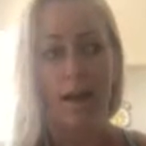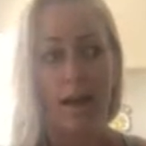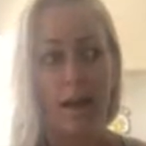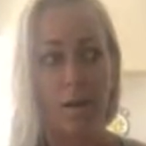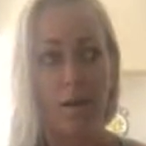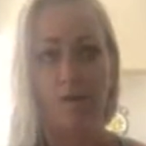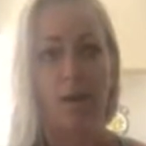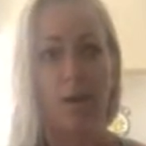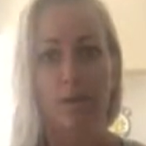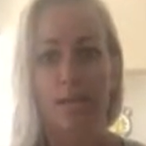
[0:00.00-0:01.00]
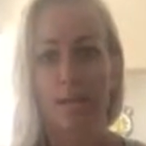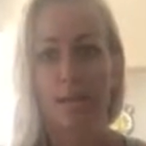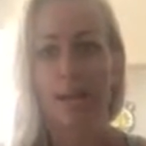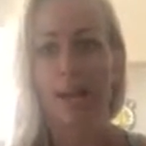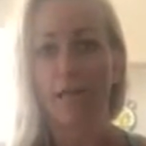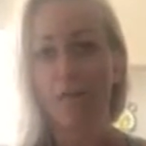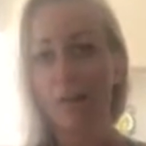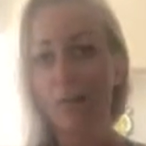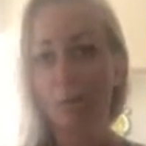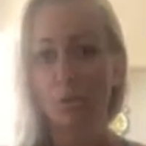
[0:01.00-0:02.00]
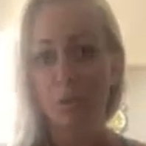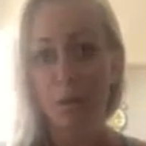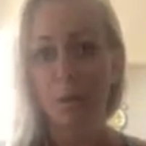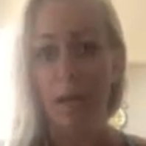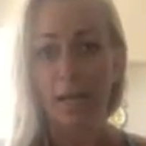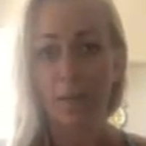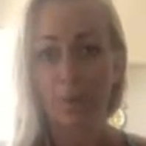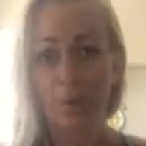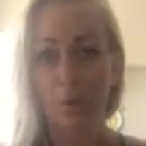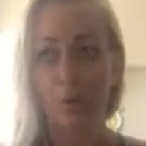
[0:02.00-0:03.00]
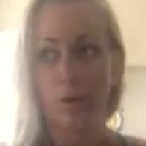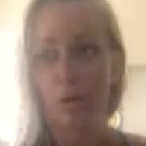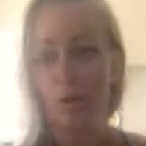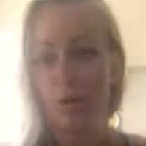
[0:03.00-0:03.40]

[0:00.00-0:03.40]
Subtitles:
and they always say, it's I feel like I'm losing my mind. Well,